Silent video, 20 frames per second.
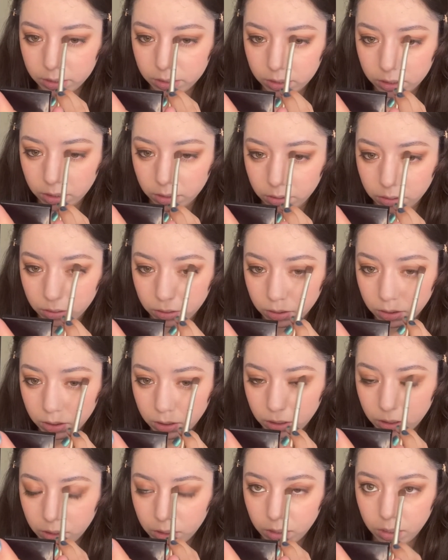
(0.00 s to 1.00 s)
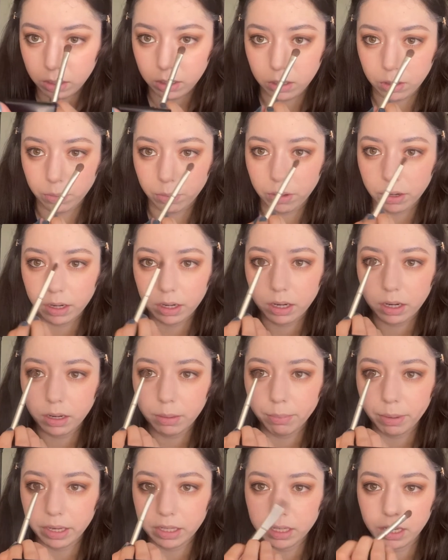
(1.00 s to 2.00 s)
So you want to
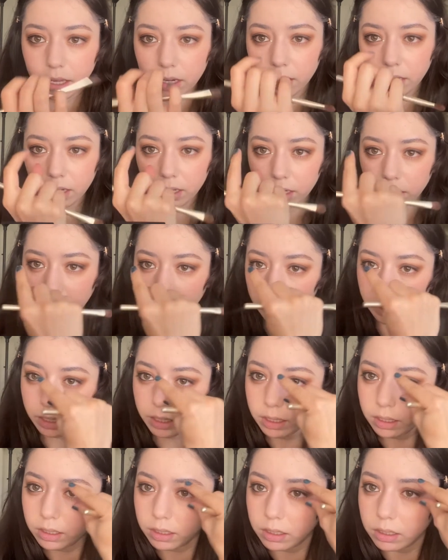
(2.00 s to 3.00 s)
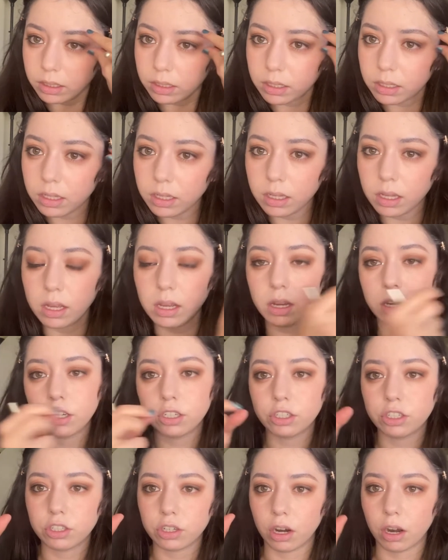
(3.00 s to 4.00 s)
maintain a clean,
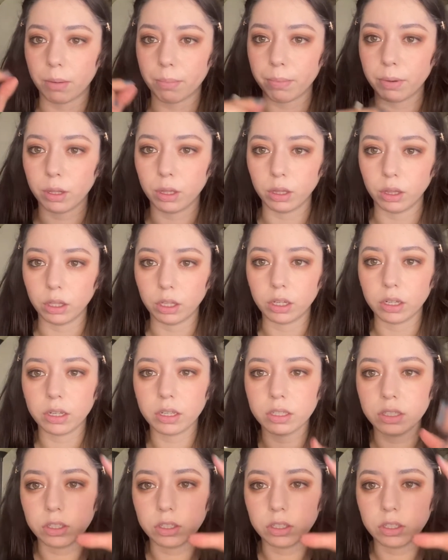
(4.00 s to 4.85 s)
sharp look.